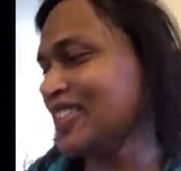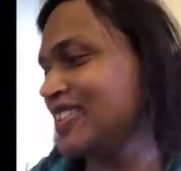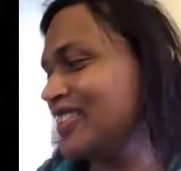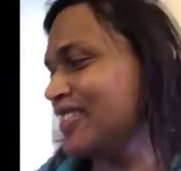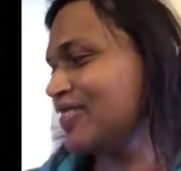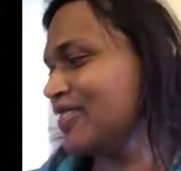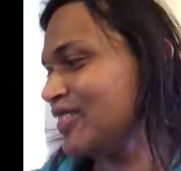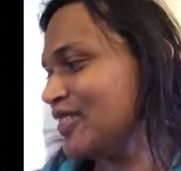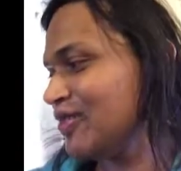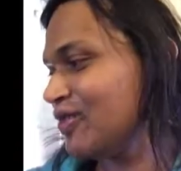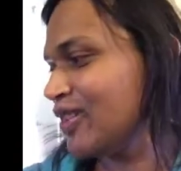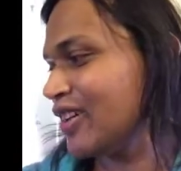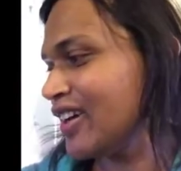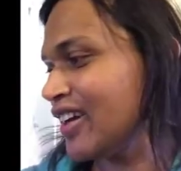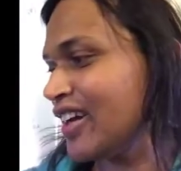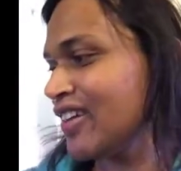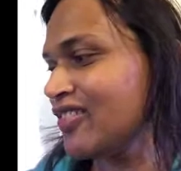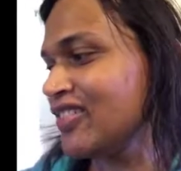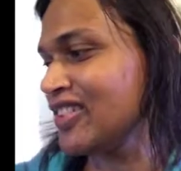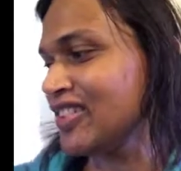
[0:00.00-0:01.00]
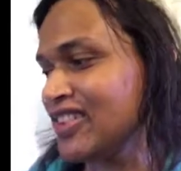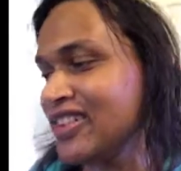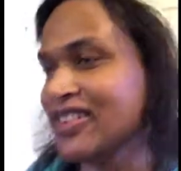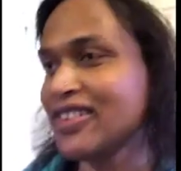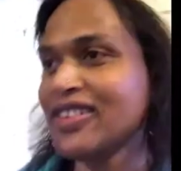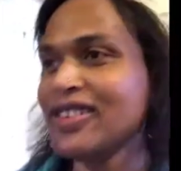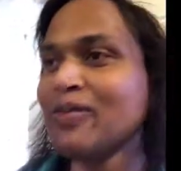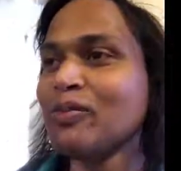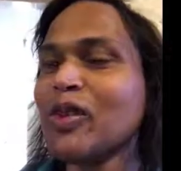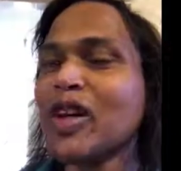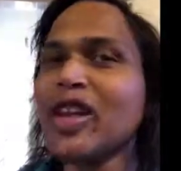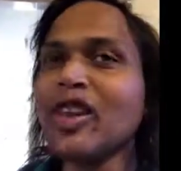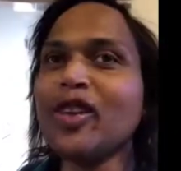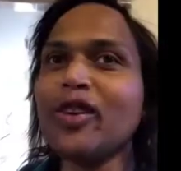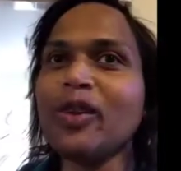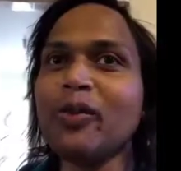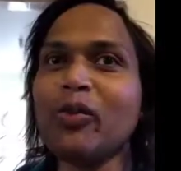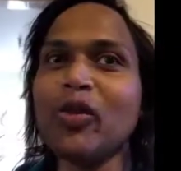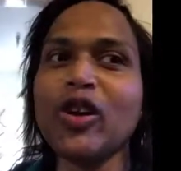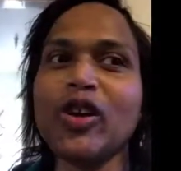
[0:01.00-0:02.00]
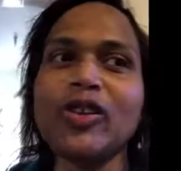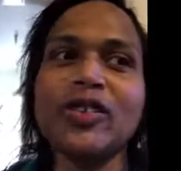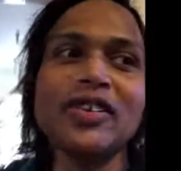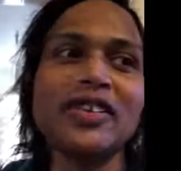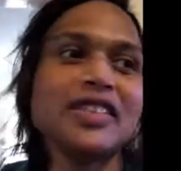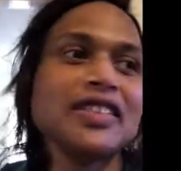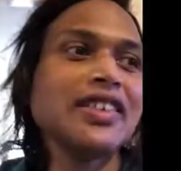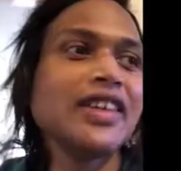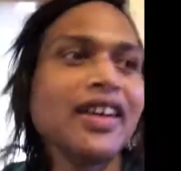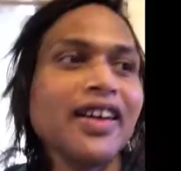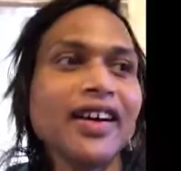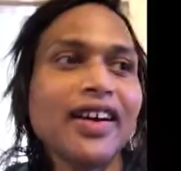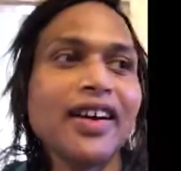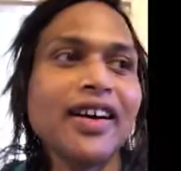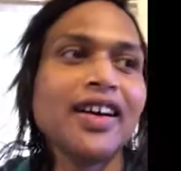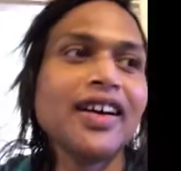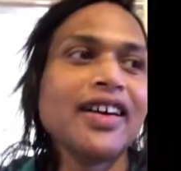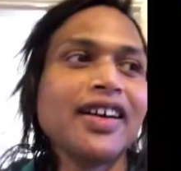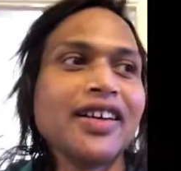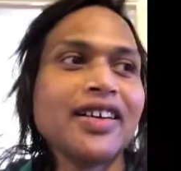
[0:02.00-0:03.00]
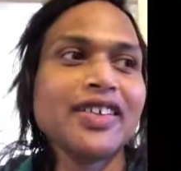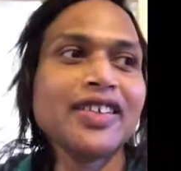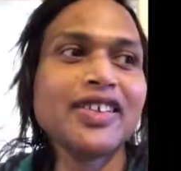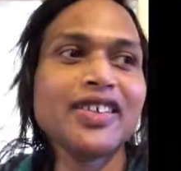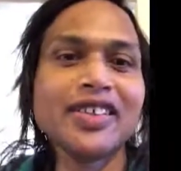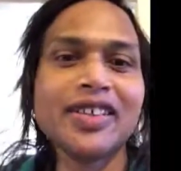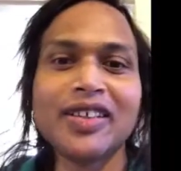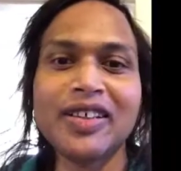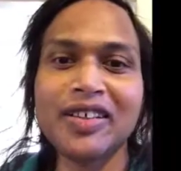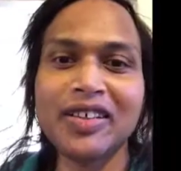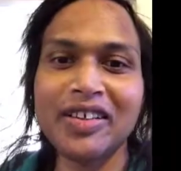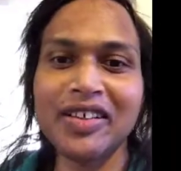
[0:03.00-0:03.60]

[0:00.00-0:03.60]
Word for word: this, this, is what I have to do. This is my thought process. Because. Uh,